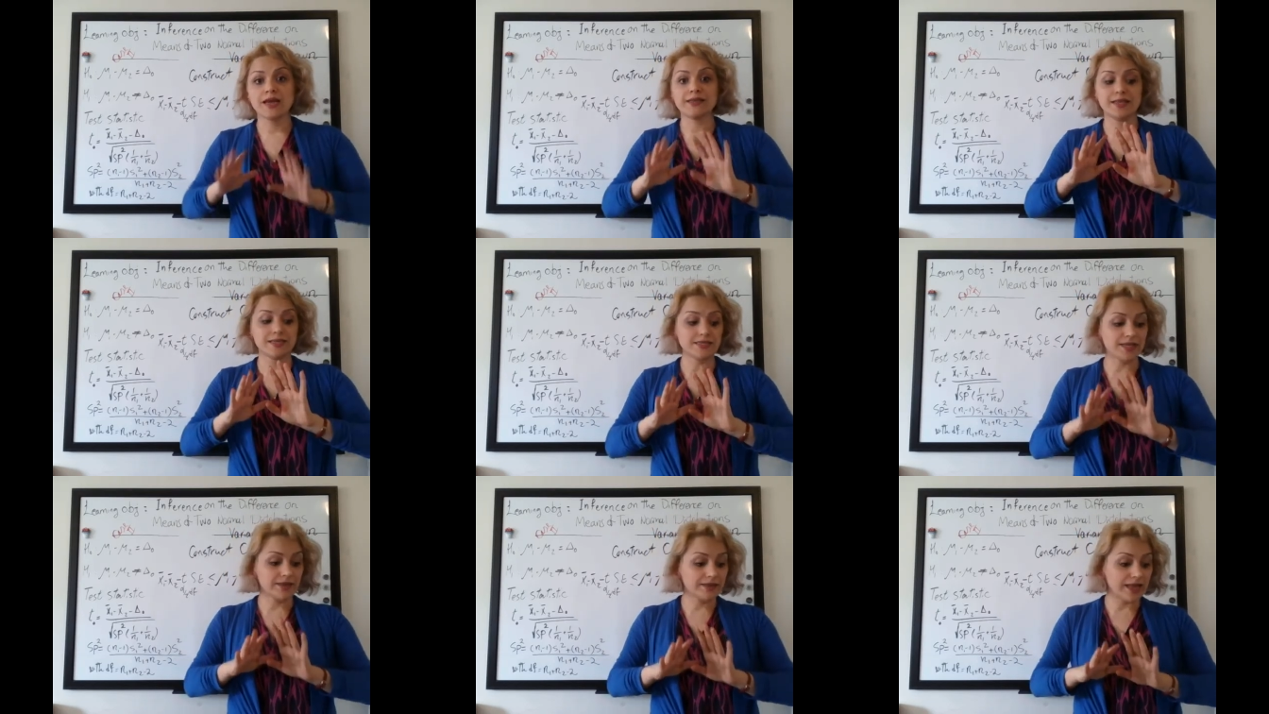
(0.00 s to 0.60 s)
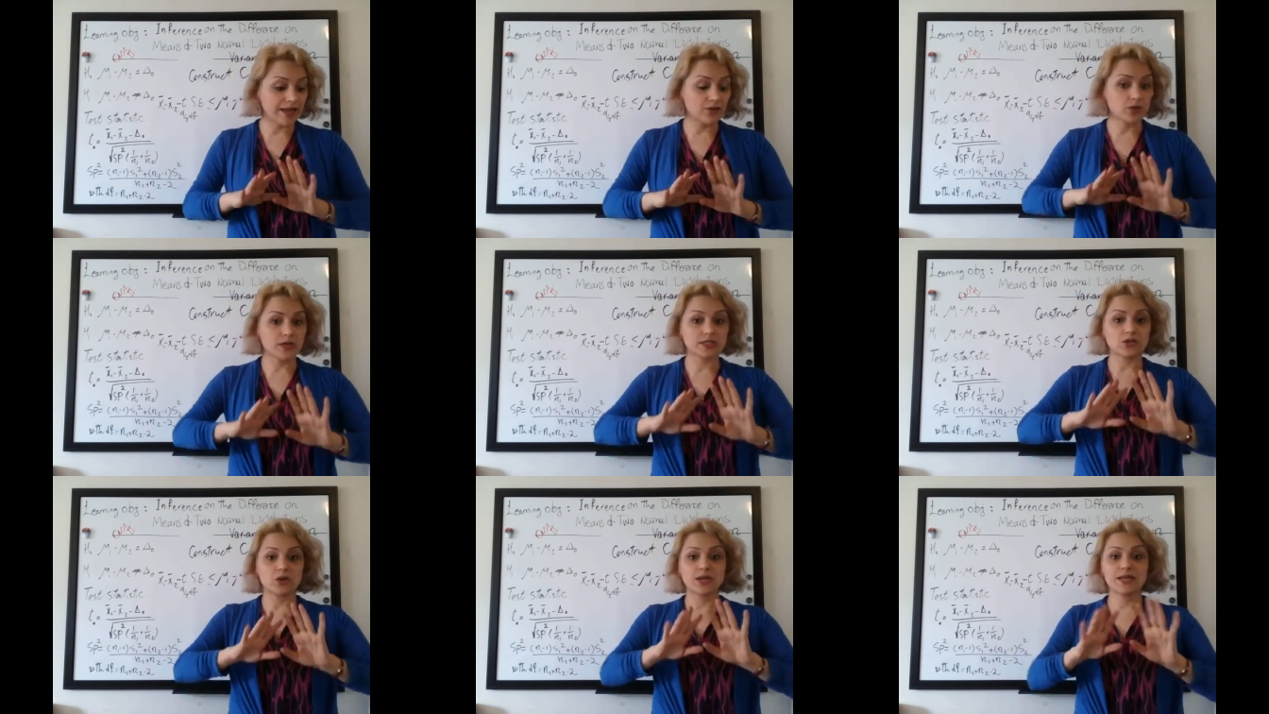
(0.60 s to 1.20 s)
they said that, okay,
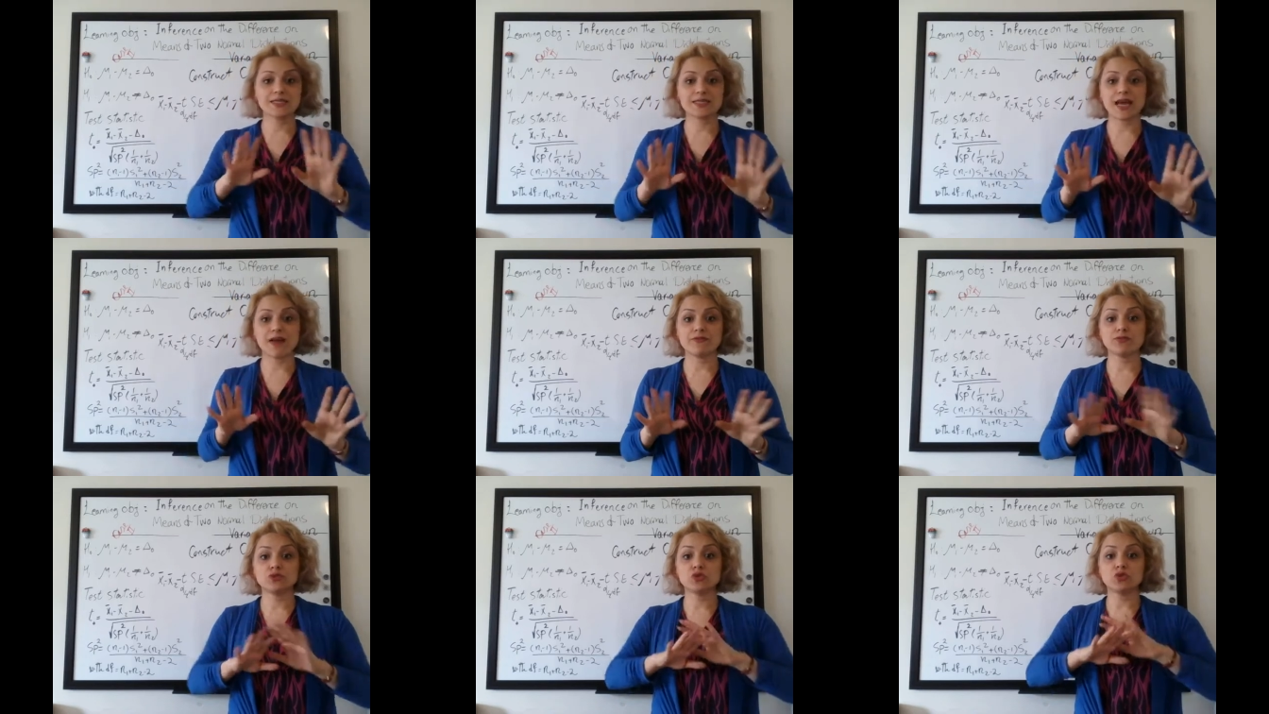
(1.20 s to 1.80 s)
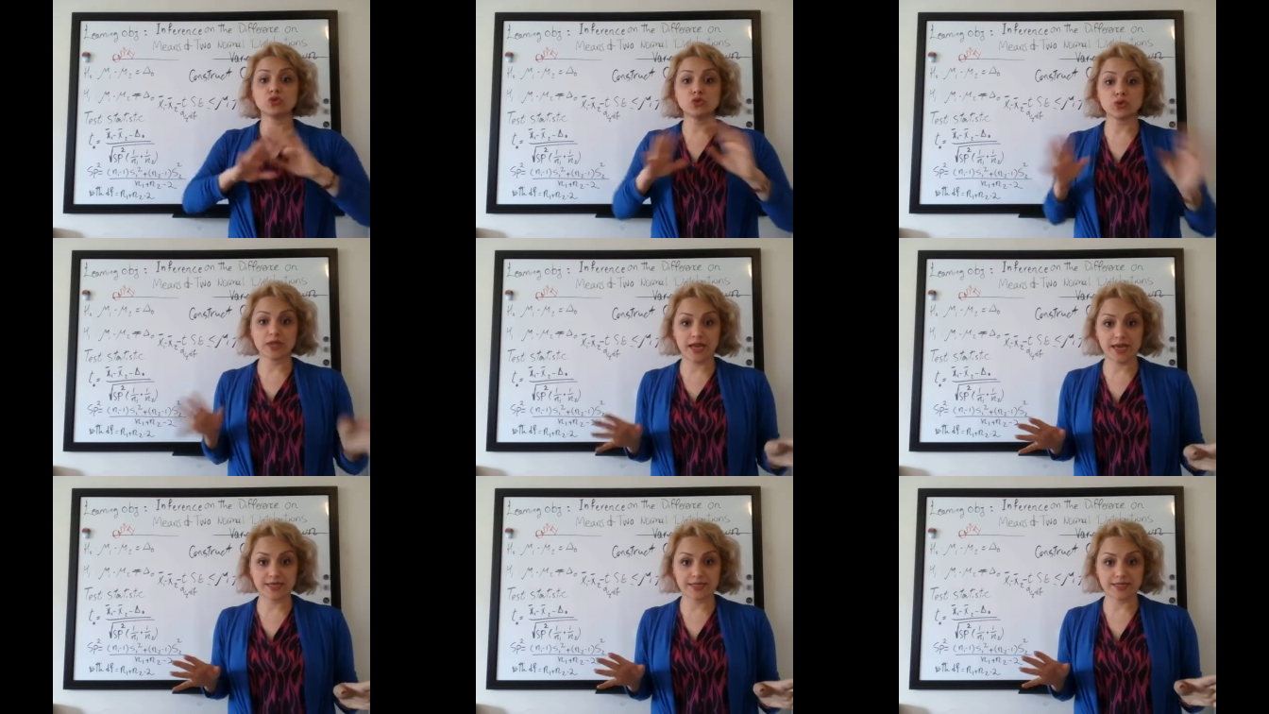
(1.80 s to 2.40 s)
so let's have true
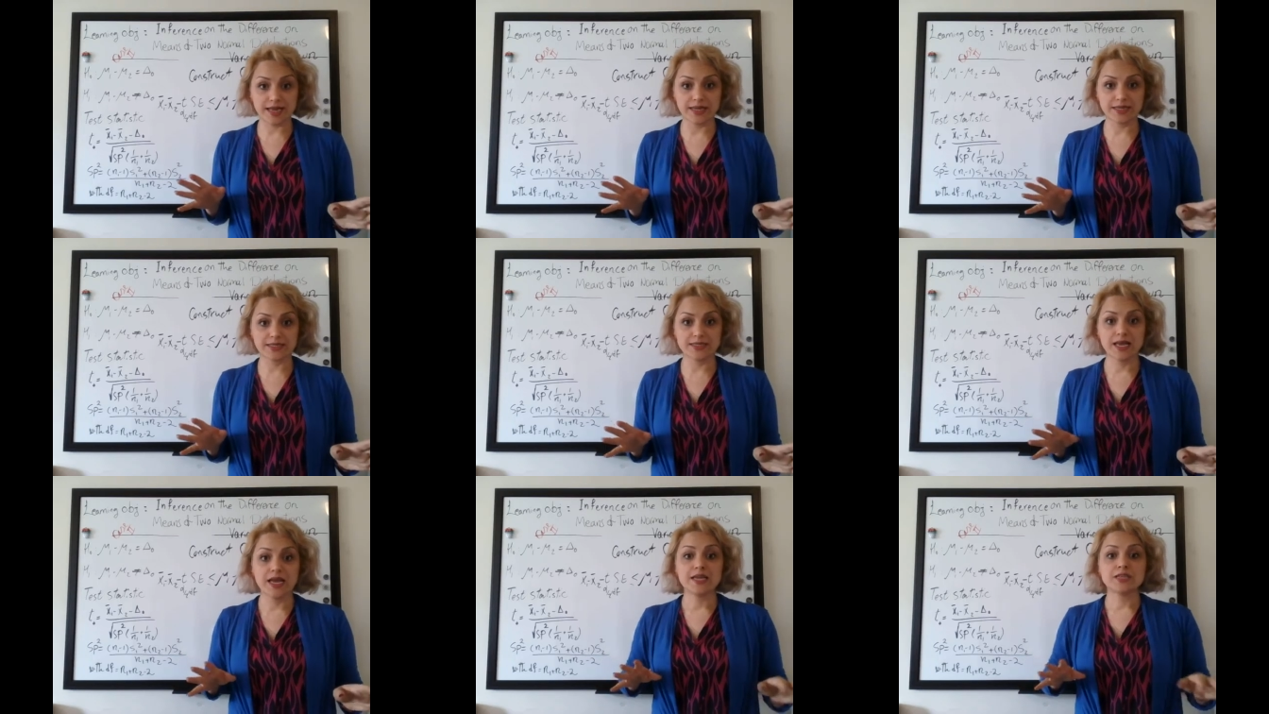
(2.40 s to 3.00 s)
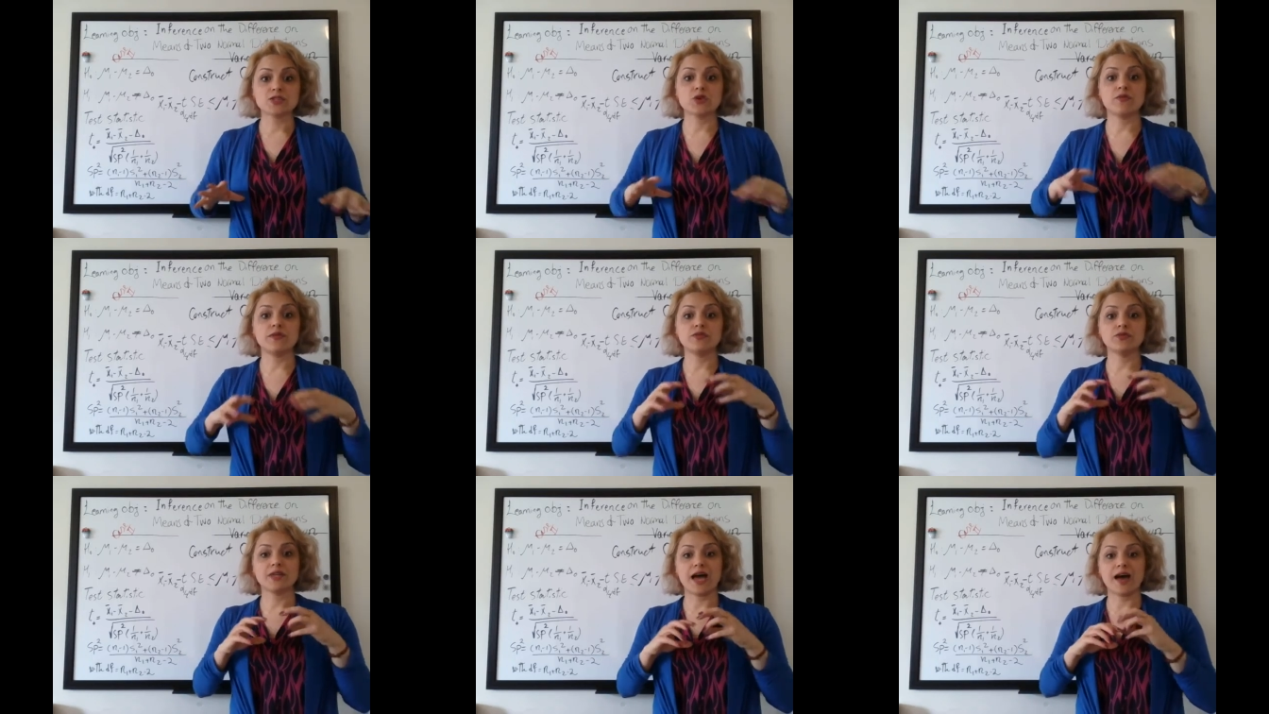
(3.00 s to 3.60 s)
cases. So we
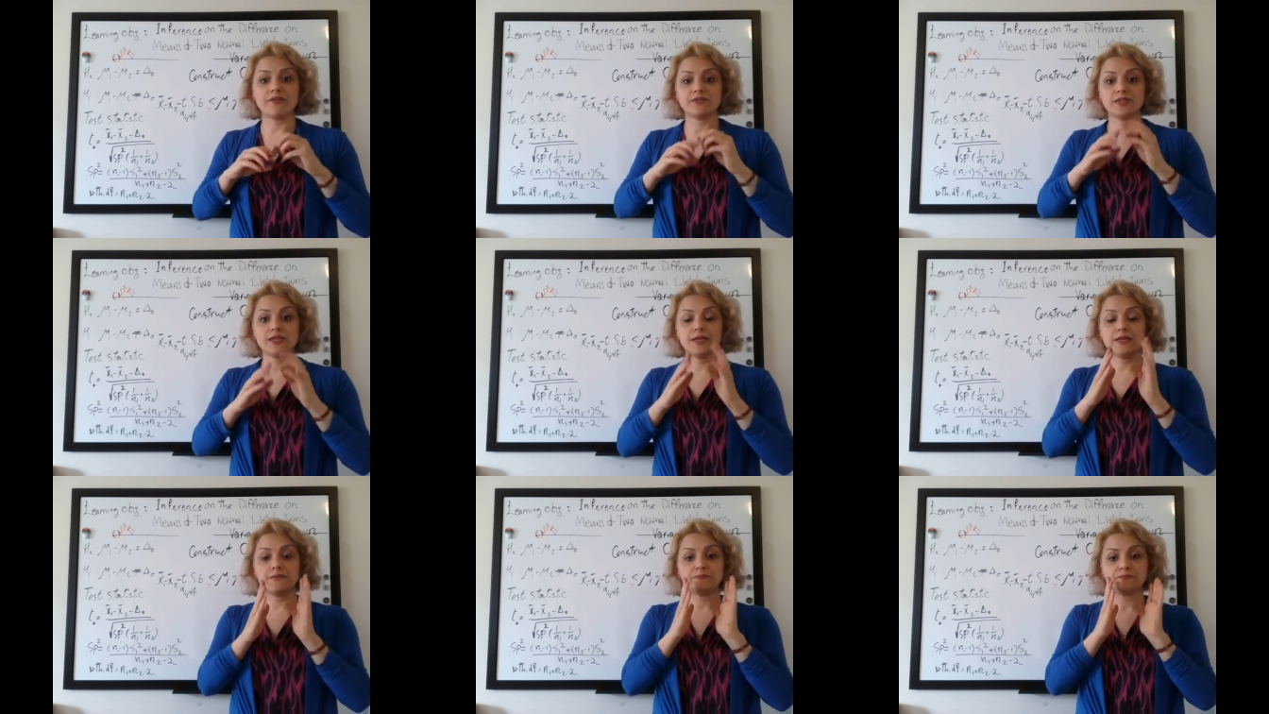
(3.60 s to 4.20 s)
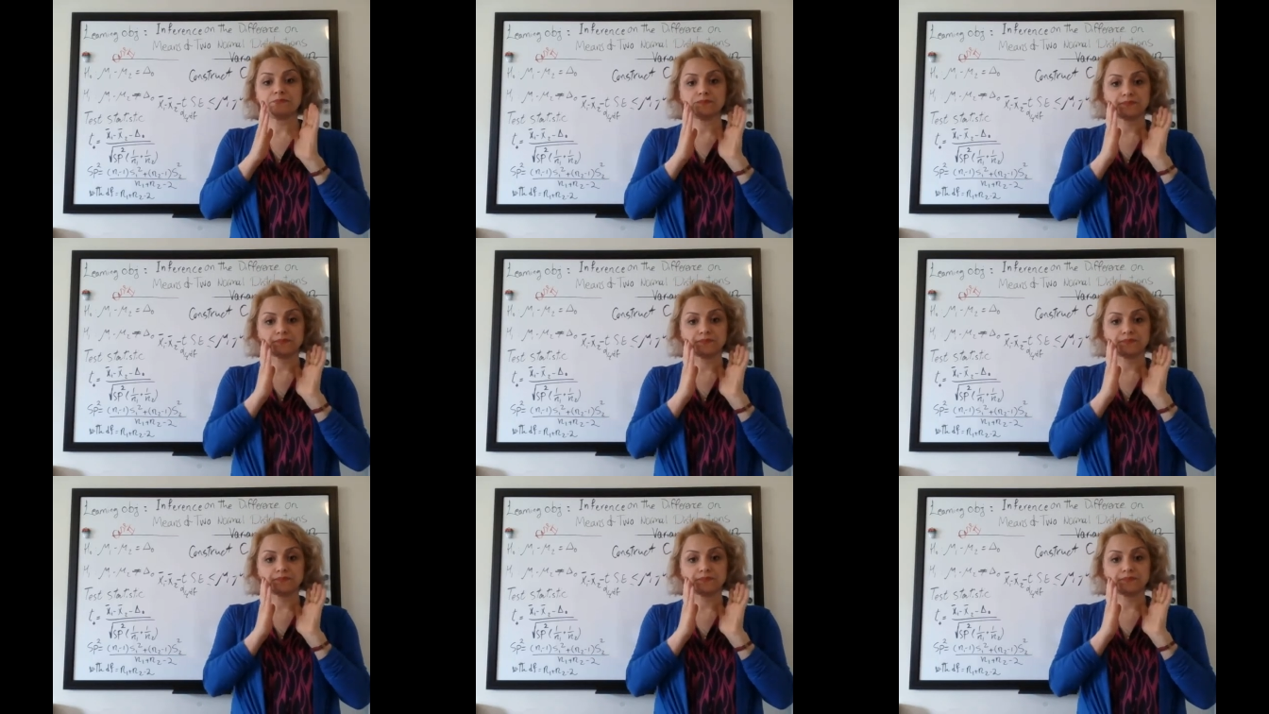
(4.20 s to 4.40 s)
would have the,